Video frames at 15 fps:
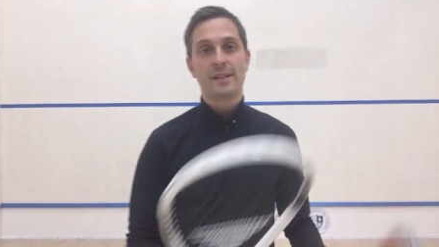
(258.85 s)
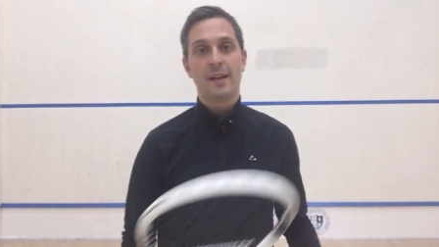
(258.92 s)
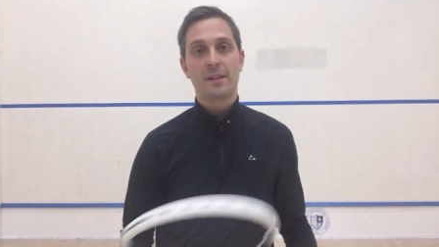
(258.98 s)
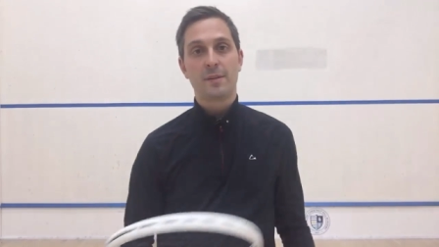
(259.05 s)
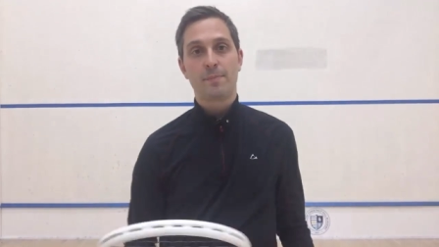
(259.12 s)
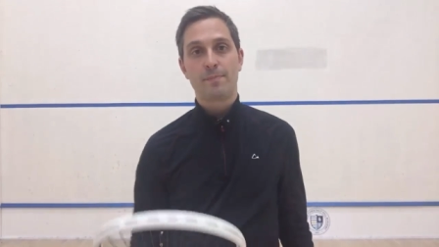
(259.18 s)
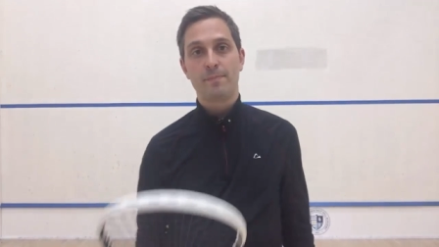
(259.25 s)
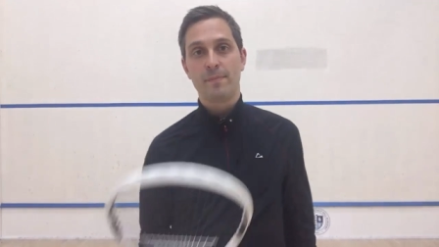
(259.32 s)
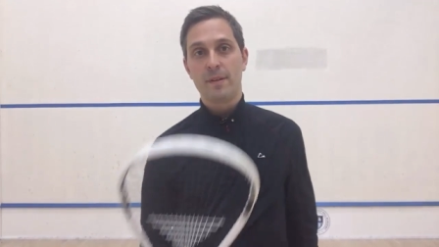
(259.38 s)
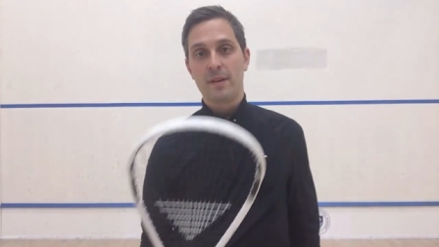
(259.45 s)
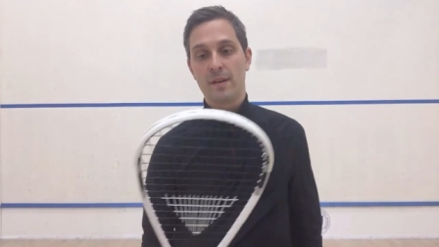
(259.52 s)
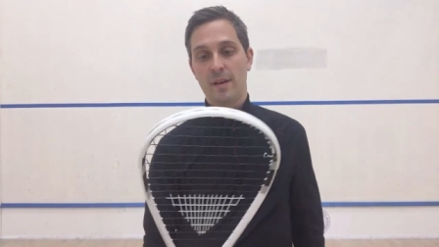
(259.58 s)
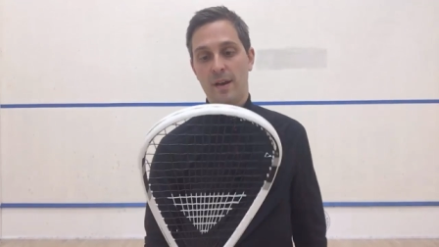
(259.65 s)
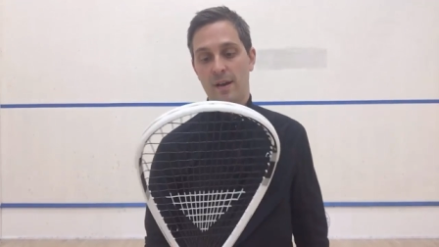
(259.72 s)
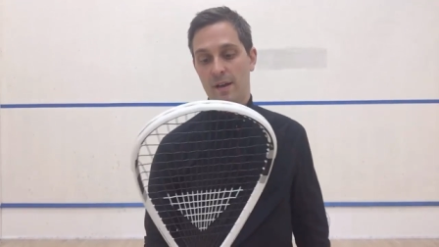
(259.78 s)
out
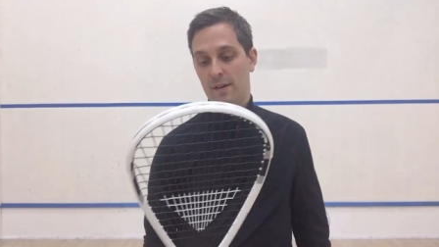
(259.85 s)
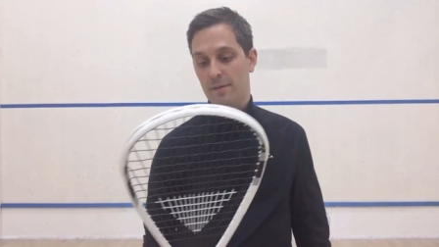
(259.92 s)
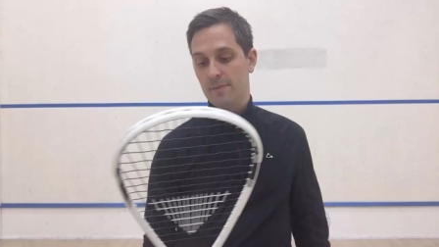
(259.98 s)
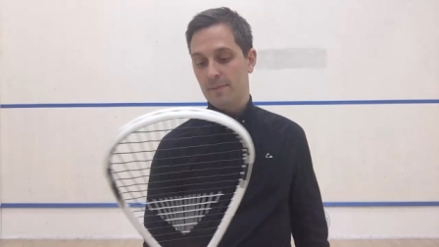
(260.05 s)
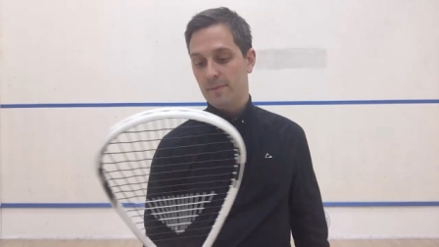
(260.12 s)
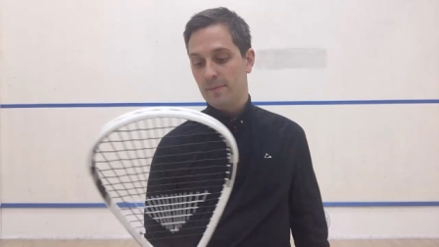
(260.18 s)
the